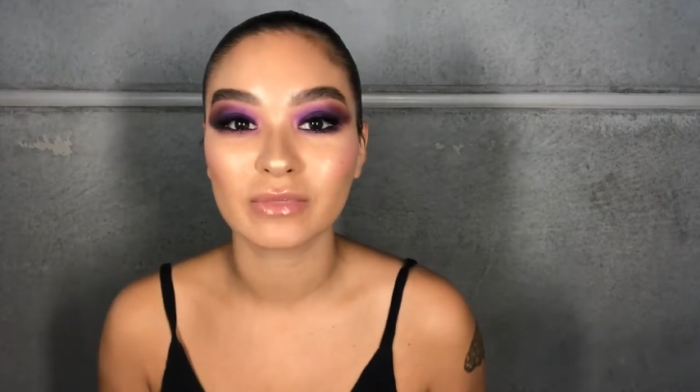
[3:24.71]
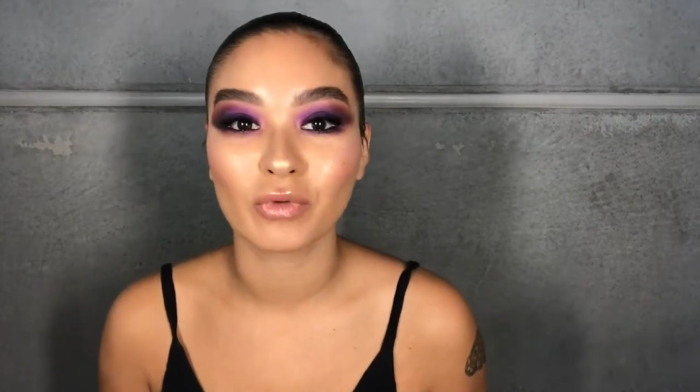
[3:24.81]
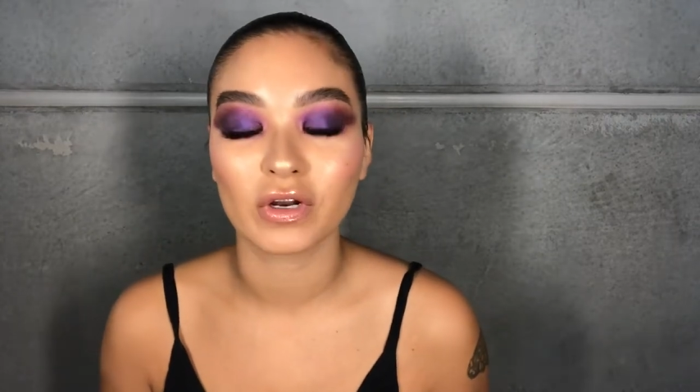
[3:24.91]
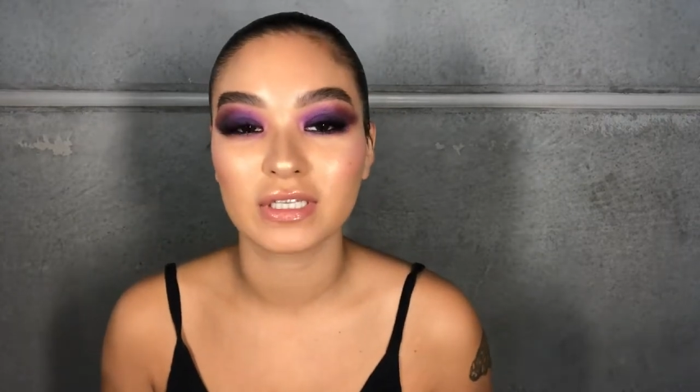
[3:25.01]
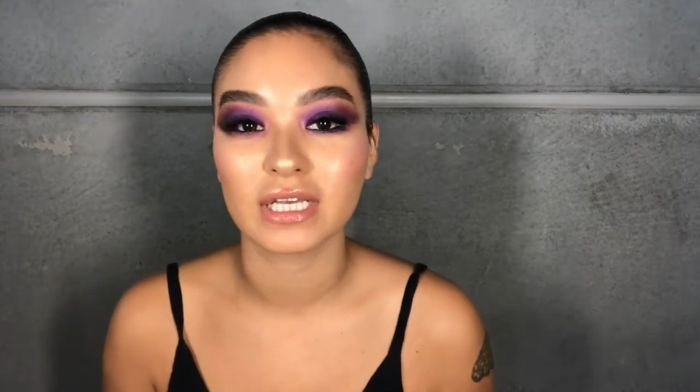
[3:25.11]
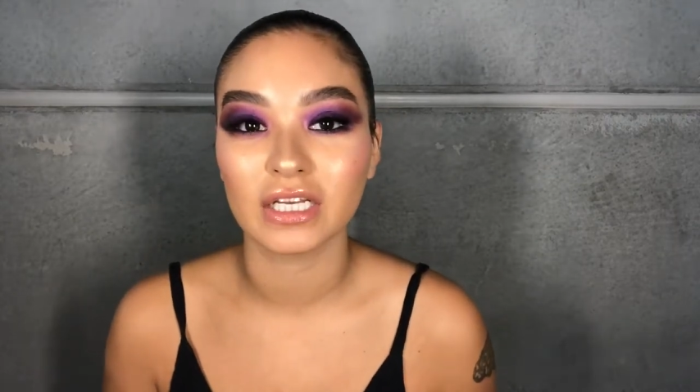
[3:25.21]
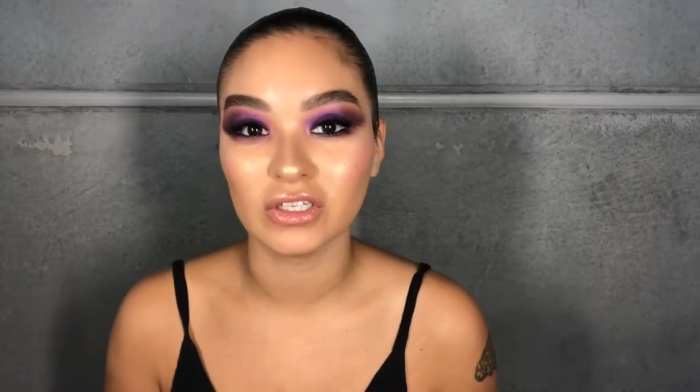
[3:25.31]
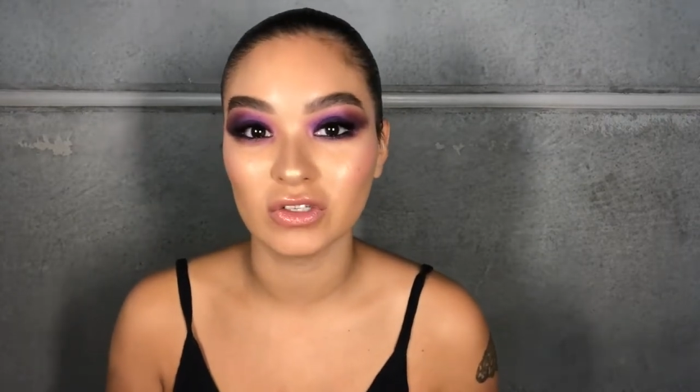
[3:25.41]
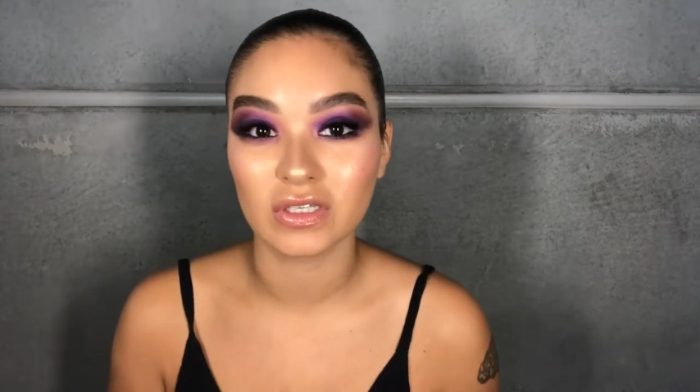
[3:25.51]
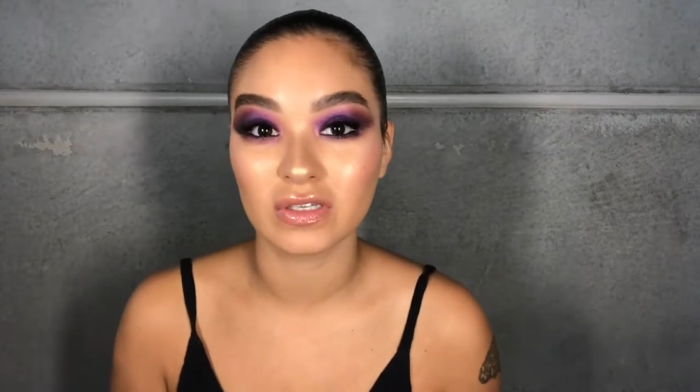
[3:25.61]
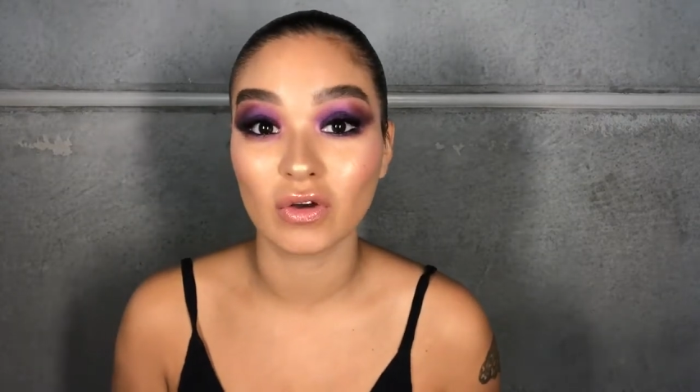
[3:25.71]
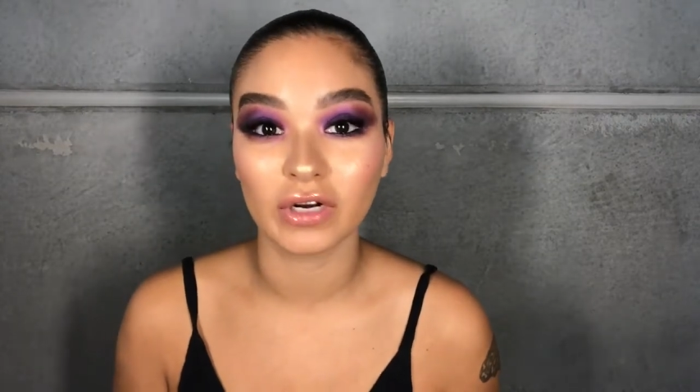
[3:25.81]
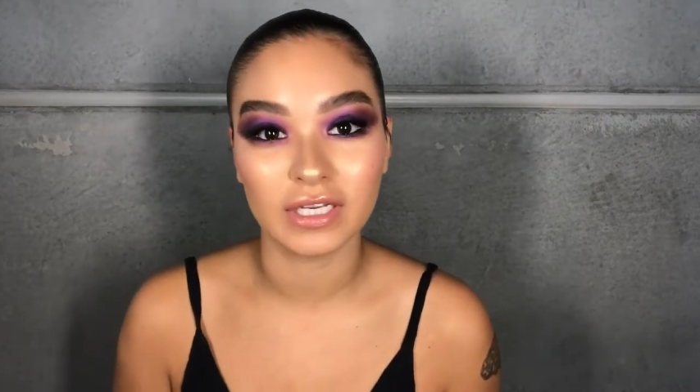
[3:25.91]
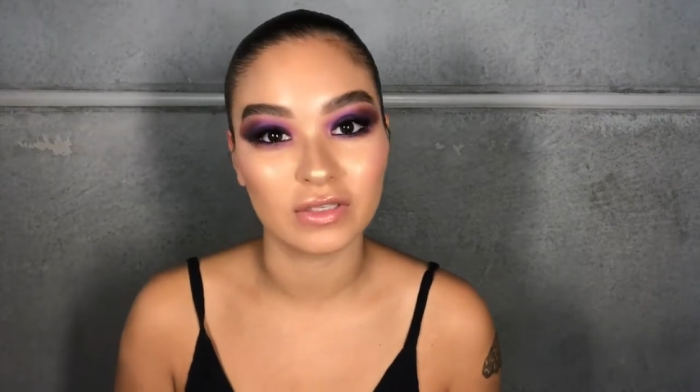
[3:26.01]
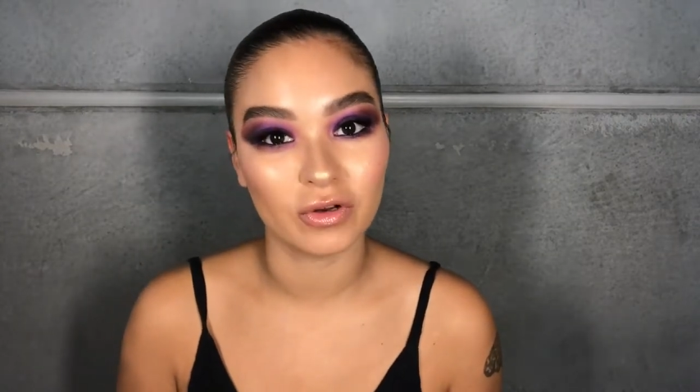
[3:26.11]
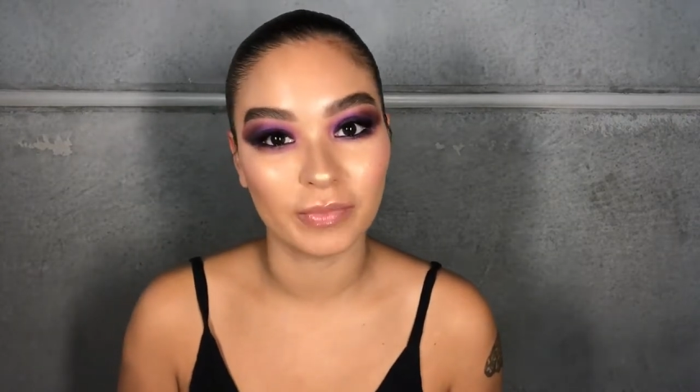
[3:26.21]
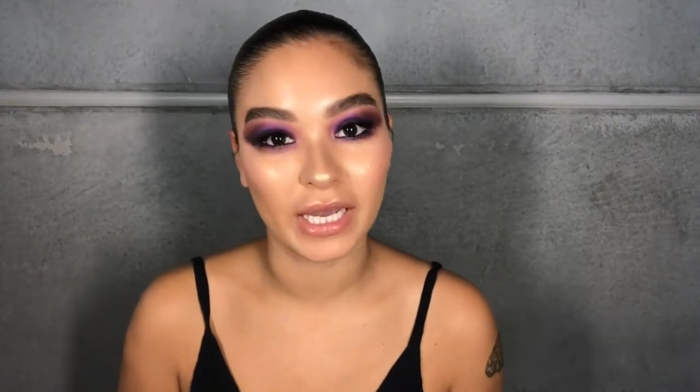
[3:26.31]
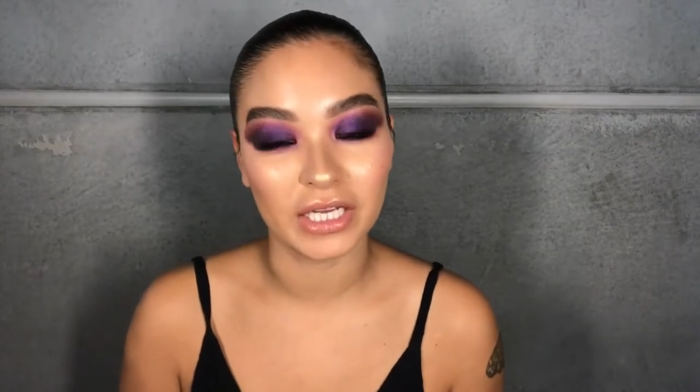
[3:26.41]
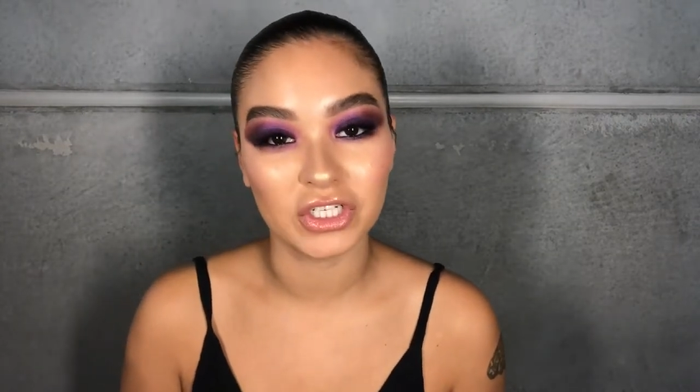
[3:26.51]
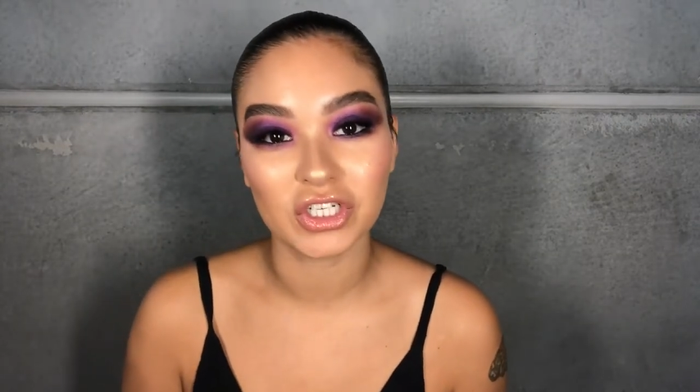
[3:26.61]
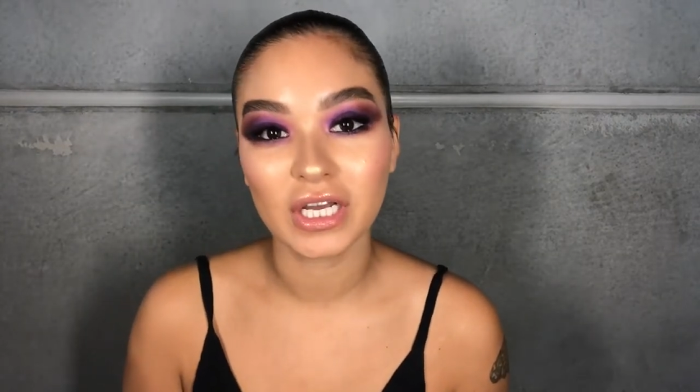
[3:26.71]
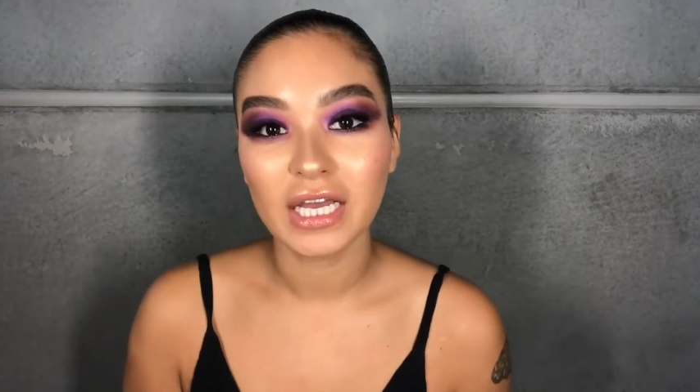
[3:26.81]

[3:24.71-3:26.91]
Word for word: the products that he uses on his own page.